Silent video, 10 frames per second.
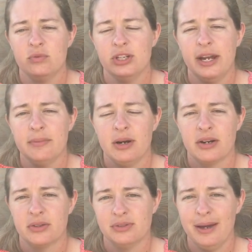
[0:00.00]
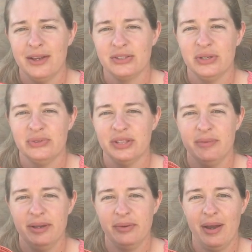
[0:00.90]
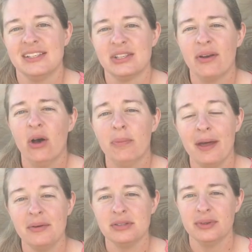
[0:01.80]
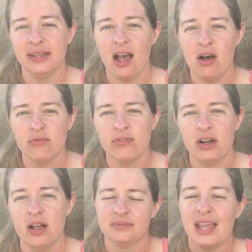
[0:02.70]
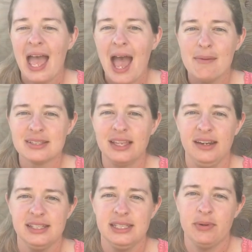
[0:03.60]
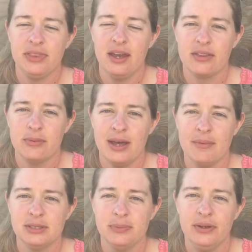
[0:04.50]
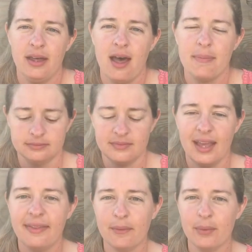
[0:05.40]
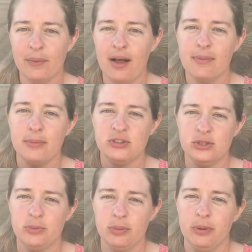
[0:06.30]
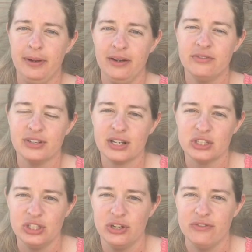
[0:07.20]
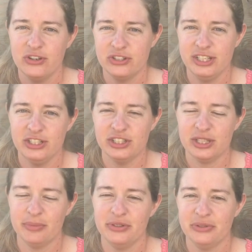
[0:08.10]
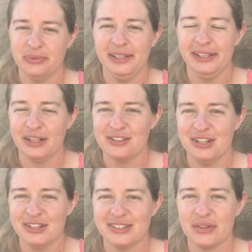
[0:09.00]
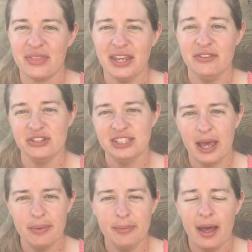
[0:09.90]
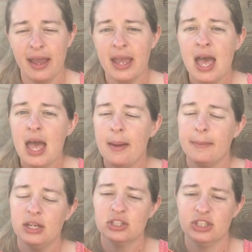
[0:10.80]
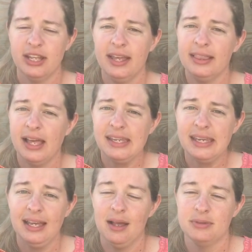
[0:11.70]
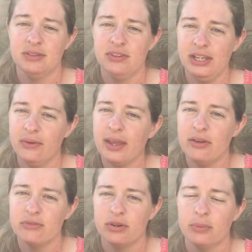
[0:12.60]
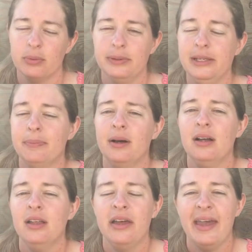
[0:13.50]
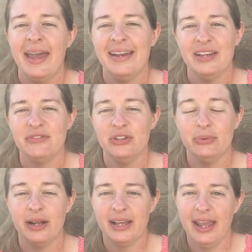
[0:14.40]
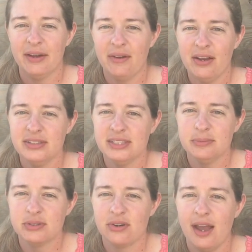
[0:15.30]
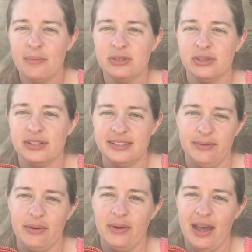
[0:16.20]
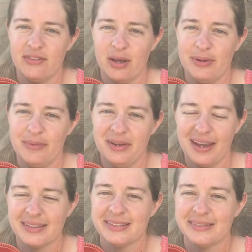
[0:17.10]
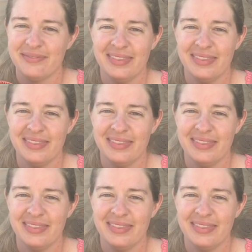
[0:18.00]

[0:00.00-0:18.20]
Try to mark those milestones in a big way. So I hope that was really helpful. I'm excited to see what the other moms put up, and then we'll all be super prepared for next year if you're teaching someone to read next year. So thank you for stopping by. Make sure to hit like. It helps the video get in front of more people. And if you want to hang around, subscribe so you can see what we have coming up next.